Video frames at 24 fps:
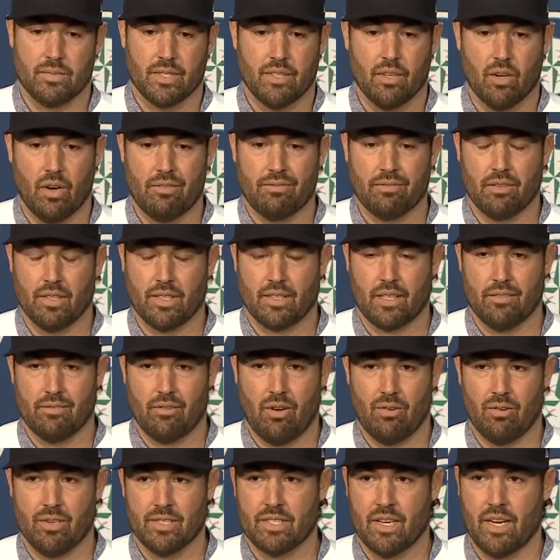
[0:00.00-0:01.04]
you know, I felt like I've
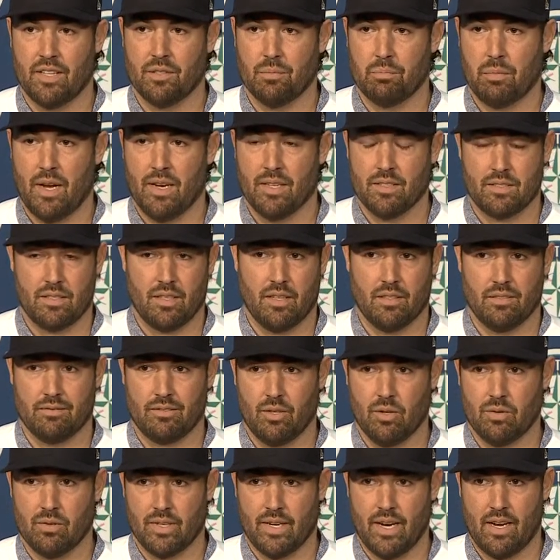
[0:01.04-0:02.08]
always had the mindset of
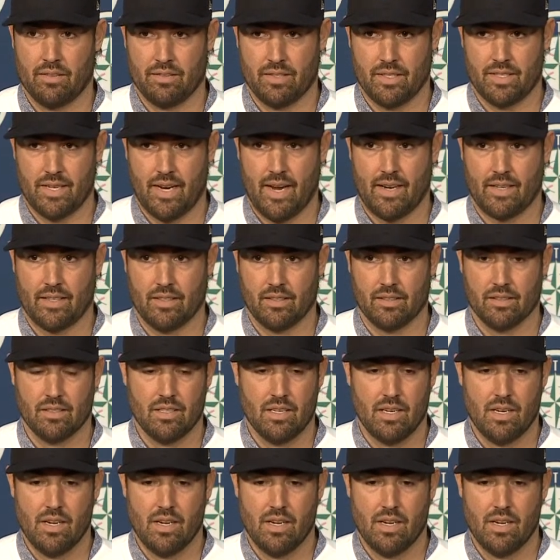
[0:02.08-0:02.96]
going out and attacking,